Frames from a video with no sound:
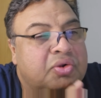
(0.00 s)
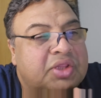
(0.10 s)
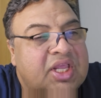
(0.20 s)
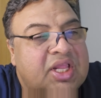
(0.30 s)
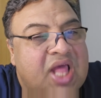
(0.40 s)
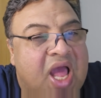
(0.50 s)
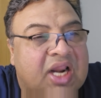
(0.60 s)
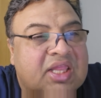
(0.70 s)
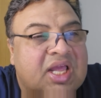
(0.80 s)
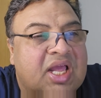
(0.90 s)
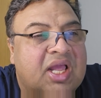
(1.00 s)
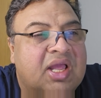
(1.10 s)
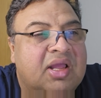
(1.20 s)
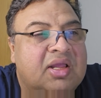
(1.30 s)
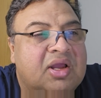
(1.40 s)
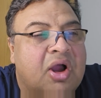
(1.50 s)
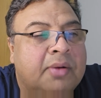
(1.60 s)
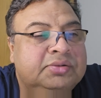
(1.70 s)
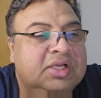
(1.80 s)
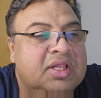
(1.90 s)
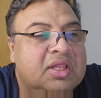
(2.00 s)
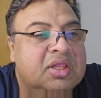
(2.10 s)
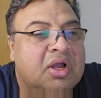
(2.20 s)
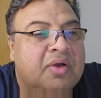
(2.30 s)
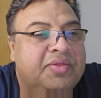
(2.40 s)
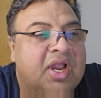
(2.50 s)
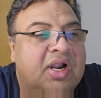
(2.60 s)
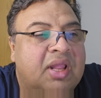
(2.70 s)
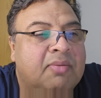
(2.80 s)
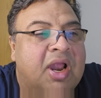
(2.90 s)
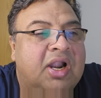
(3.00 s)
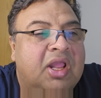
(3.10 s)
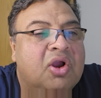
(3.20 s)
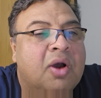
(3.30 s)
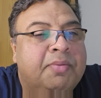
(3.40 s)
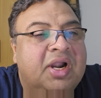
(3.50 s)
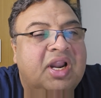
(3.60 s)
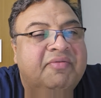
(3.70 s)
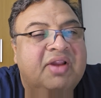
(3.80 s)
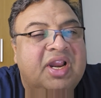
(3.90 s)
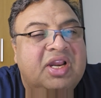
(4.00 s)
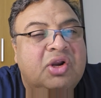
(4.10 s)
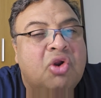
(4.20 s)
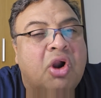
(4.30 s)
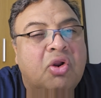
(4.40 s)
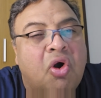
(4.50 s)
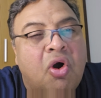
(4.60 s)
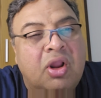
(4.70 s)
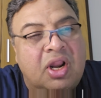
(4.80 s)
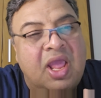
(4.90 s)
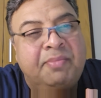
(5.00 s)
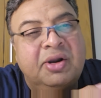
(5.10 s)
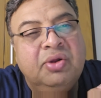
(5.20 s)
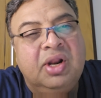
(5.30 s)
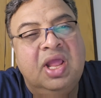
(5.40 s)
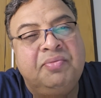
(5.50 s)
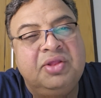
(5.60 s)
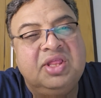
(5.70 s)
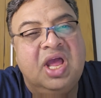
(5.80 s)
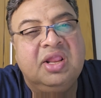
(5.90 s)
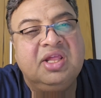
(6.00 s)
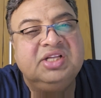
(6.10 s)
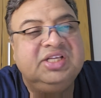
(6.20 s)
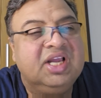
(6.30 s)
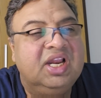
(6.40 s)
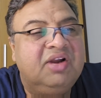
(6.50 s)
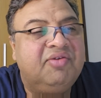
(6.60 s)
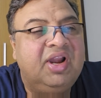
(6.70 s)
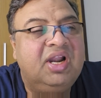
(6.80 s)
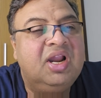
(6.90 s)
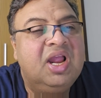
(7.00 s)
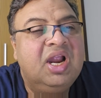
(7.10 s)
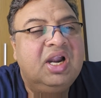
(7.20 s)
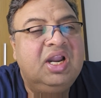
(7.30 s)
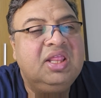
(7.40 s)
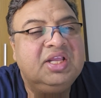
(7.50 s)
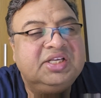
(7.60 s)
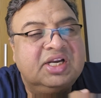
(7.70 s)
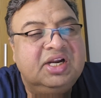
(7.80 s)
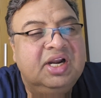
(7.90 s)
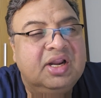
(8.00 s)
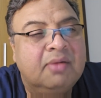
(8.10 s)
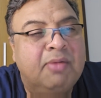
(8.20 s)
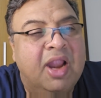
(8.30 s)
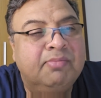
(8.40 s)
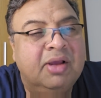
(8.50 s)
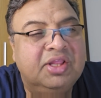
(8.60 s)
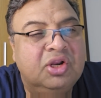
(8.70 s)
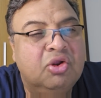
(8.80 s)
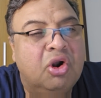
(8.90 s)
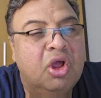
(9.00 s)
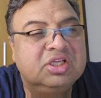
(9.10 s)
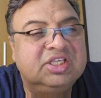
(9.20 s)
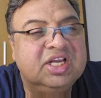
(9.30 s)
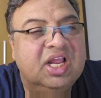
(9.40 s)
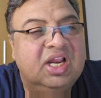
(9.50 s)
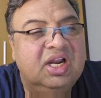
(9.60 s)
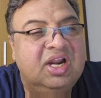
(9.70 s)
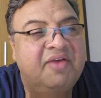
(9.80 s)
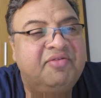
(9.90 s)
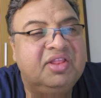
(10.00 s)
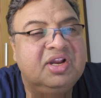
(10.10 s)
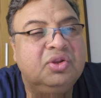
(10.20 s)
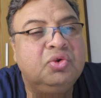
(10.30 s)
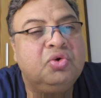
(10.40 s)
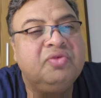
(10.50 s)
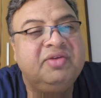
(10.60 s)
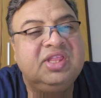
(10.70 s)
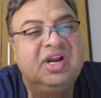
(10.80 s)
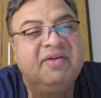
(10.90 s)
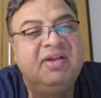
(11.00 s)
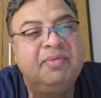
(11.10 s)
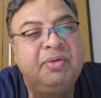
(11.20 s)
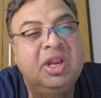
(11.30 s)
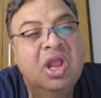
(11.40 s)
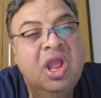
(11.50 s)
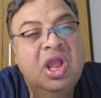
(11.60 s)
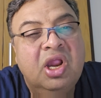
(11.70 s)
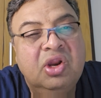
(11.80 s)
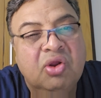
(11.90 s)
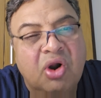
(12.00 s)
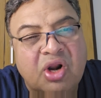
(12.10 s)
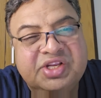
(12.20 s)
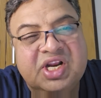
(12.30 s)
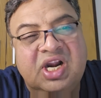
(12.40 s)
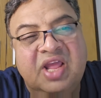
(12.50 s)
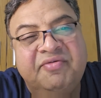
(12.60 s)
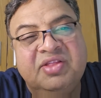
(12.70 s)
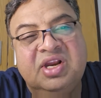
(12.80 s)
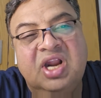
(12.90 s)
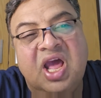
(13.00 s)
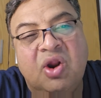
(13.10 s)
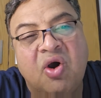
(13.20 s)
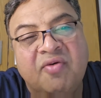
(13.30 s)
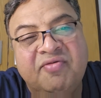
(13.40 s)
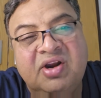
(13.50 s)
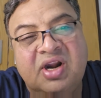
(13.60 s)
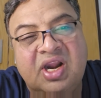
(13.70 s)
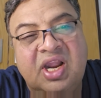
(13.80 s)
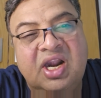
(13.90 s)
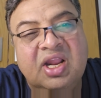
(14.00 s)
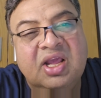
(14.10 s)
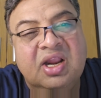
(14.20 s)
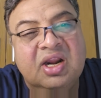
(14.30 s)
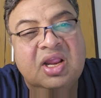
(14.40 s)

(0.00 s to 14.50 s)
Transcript: So these are the options of the antibiotic operative training. Not all epidural abscesses are surgically trained. Decision is determined by the neurological deficit. Those with the developing neurological deficit are often trained